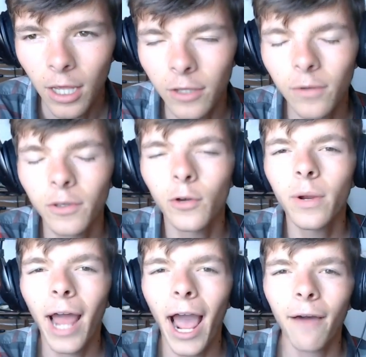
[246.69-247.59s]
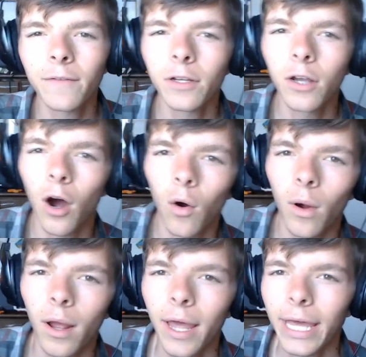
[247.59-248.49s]
You, you would have to go
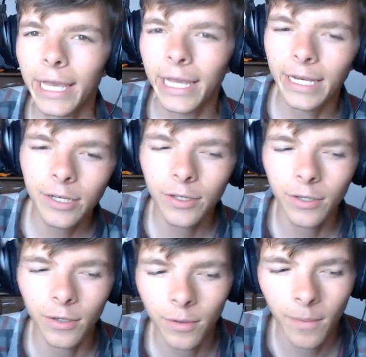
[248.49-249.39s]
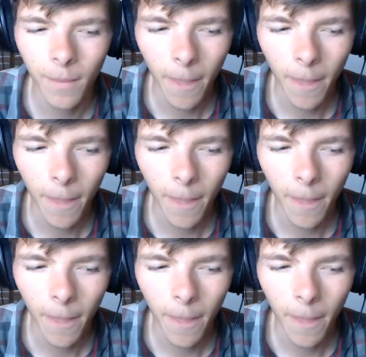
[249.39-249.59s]
into